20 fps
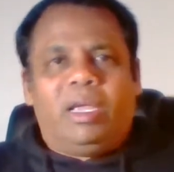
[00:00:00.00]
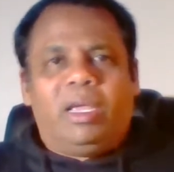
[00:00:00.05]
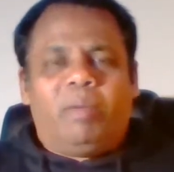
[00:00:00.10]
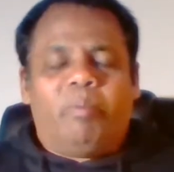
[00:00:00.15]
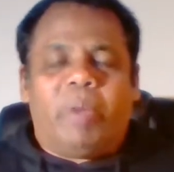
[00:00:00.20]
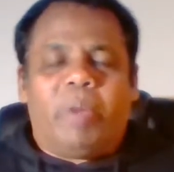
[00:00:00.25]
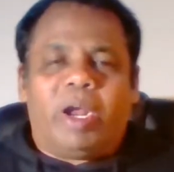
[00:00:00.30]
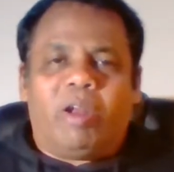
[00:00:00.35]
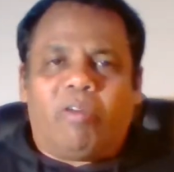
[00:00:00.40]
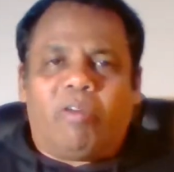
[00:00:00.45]

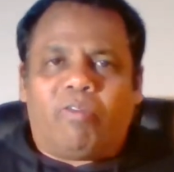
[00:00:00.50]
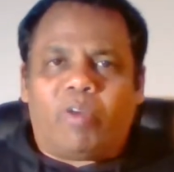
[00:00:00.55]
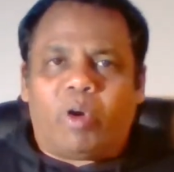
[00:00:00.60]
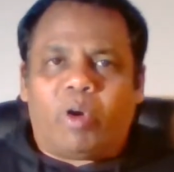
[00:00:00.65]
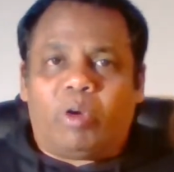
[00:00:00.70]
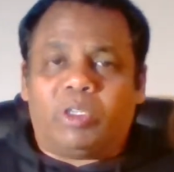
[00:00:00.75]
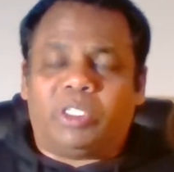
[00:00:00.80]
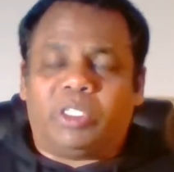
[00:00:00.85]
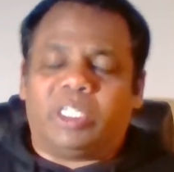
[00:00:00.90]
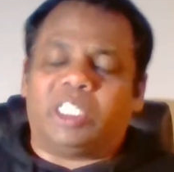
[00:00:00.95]
bed of
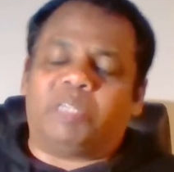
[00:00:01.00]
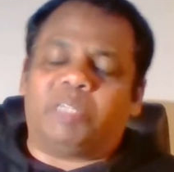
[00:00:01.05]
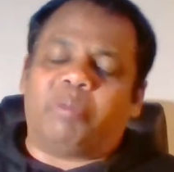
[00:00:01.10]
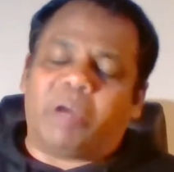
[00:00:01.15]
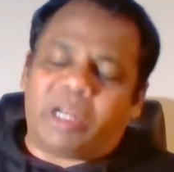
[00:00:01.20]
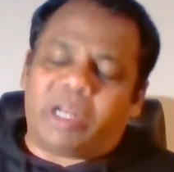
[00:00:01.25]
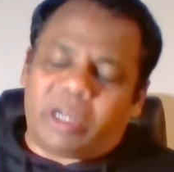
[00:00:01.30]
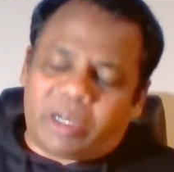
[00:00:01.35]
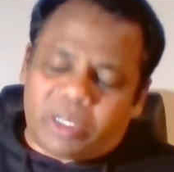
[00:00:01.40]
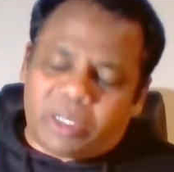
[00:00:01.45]
roses,
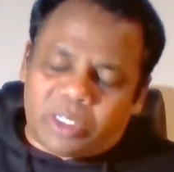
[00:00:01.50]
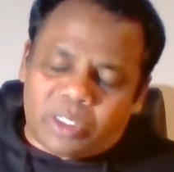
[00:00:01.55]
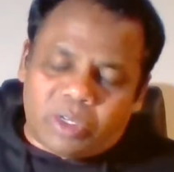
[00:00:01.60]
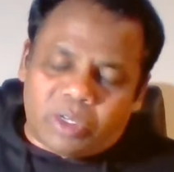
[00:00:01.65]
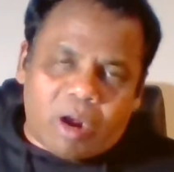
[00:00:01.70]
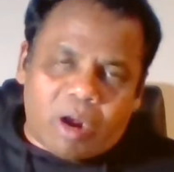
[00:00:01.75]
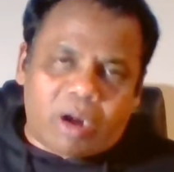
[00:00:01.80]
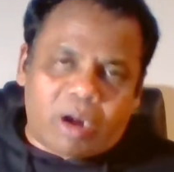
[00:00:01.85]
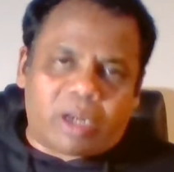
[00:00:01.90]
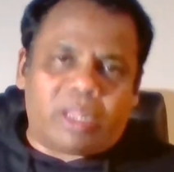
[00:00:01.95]
but it is
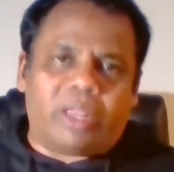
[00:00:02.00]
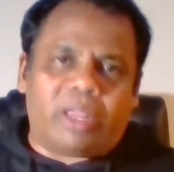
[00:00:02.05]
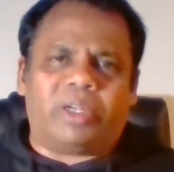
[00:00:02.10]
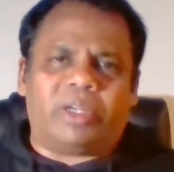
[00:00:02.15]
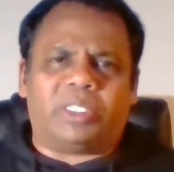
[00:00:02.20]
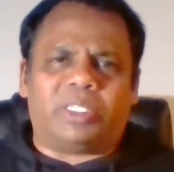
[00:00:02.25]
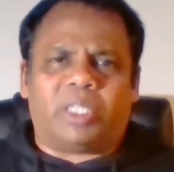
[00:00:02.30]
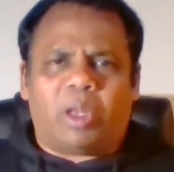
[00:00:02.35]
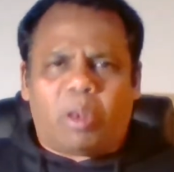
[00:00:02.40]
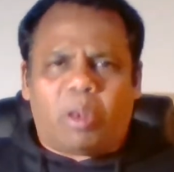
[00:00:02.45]
not. There
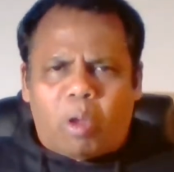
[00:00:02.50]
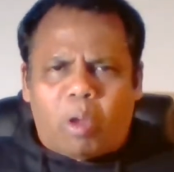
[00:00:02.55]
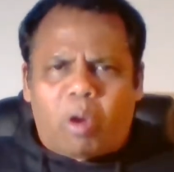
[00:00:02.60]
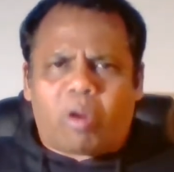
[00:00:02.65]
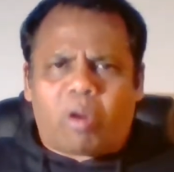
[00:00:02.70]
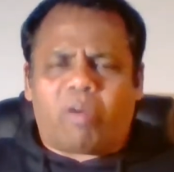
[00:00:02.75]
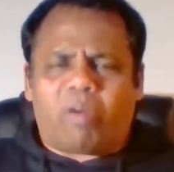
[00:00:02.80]
is a lot